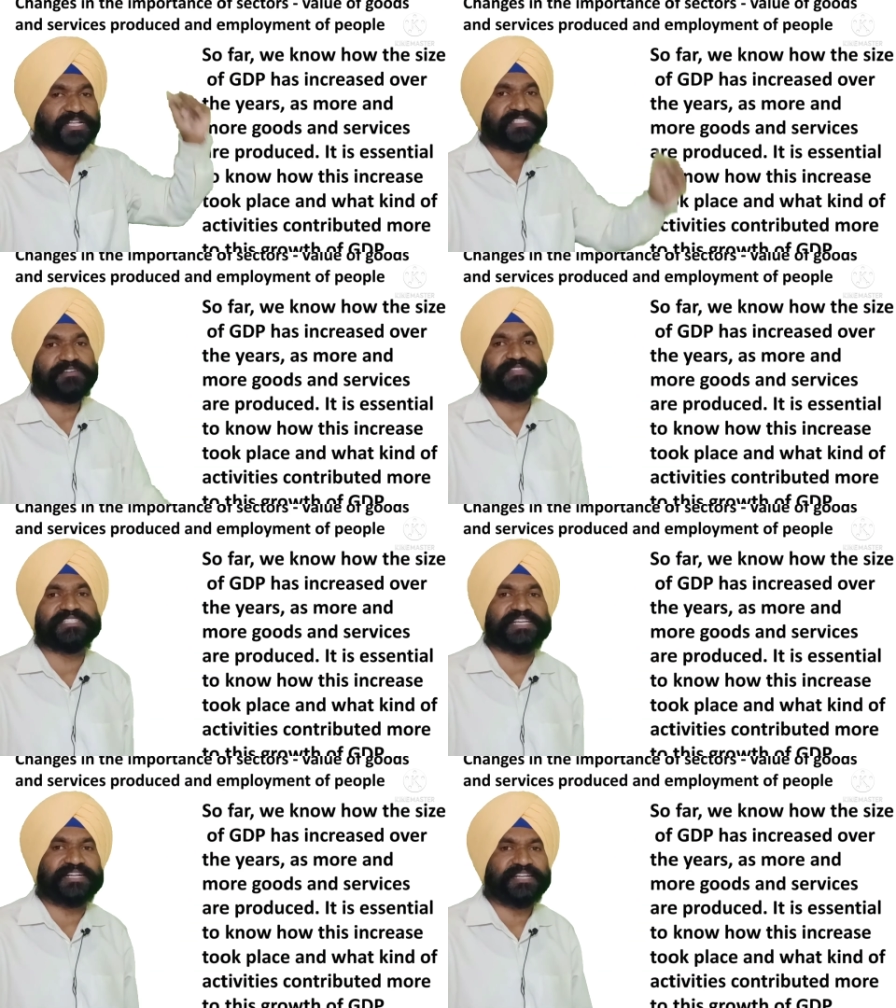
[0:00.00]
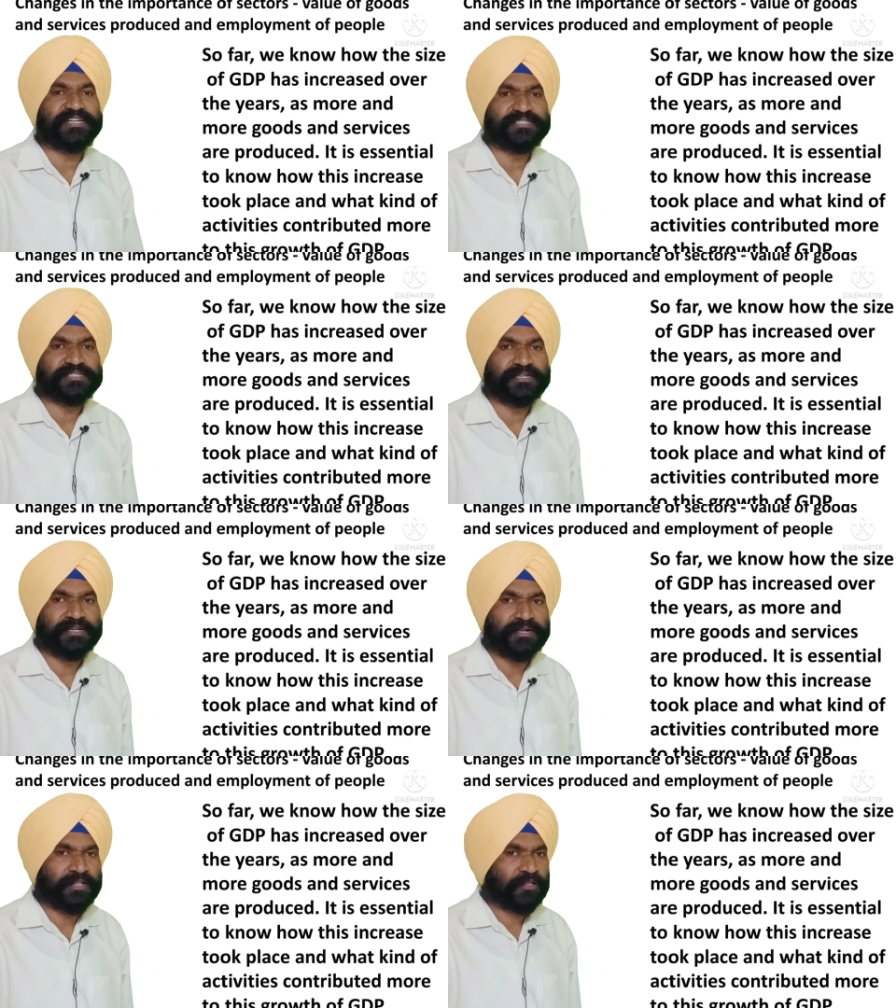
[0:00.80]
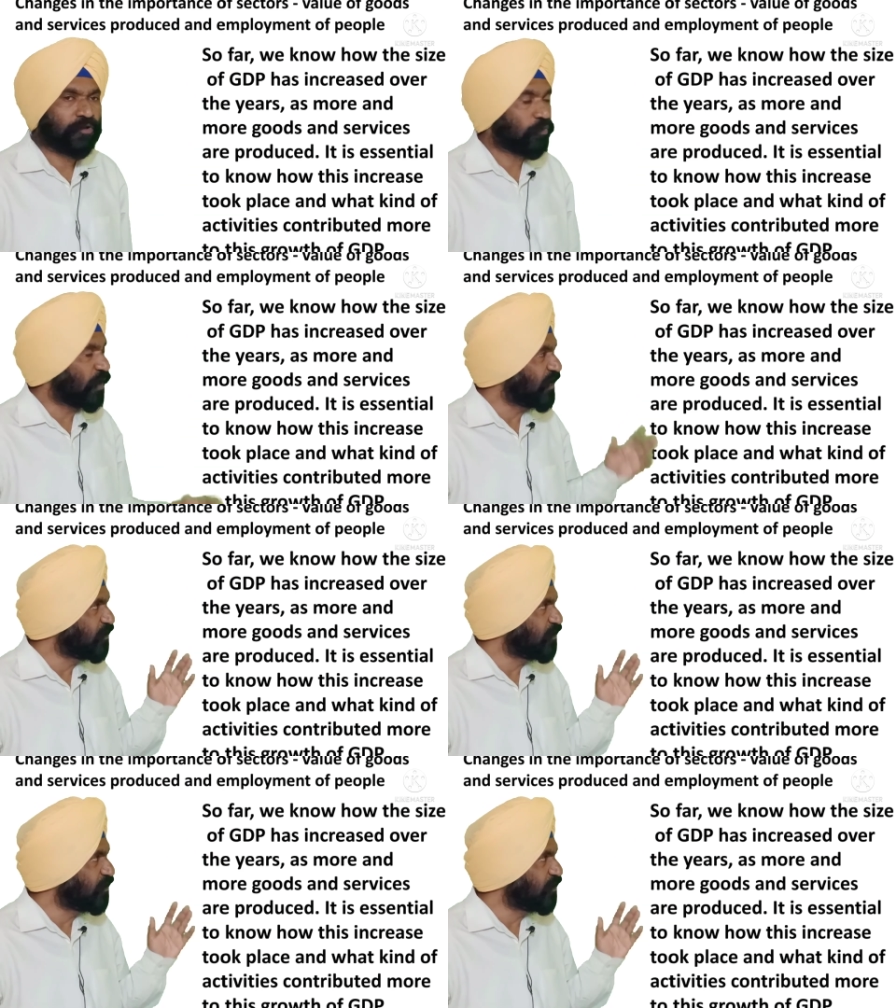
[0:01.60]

of the sectors, value